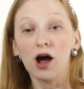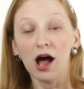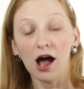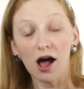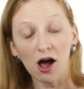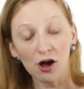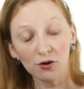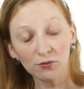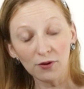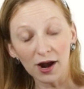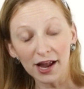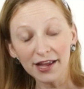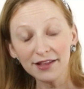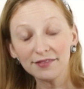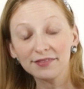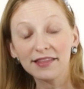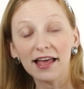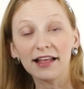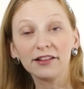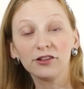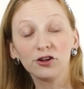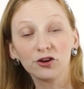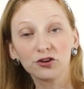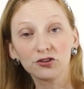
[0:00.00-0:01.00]
all right,
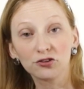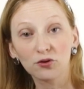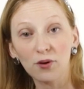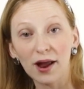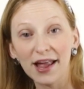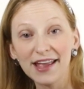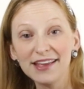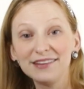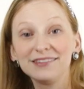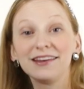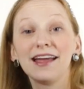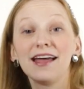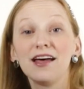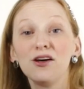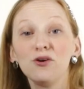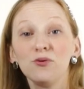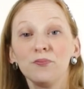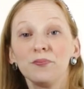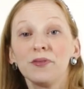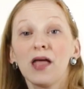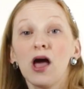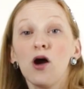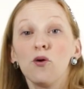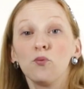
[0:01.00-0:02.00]
that looks great.
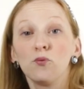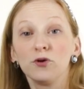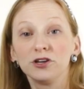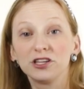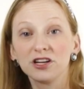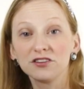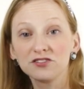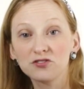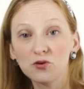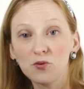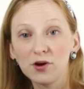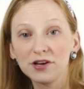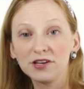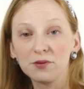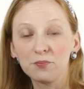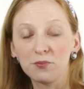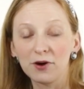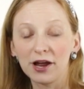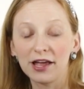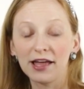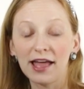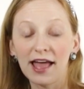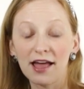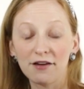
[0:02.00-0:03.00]
Now we're just going
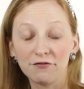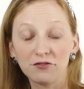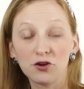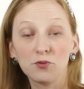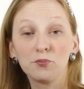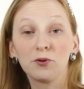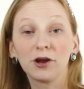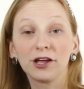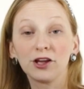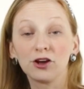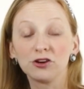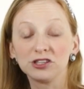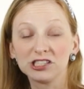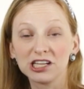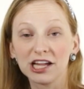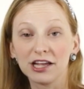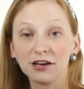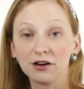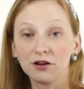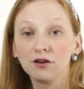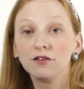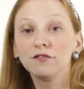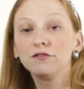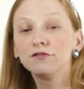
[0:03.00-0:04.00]
to have you bring your
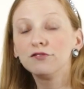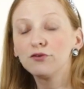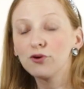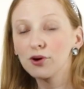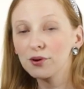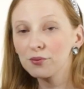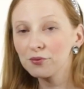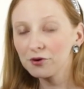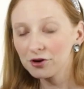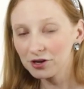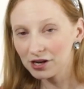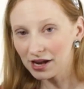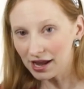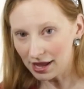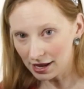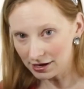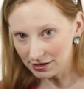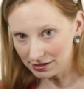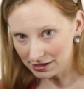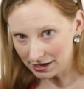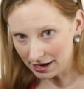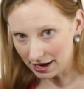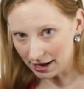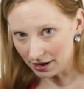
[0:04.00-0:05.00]
chin forward
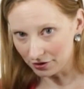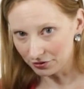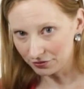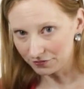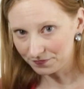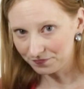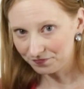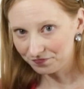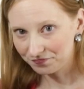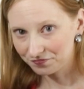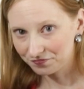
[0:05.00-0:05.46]
and down.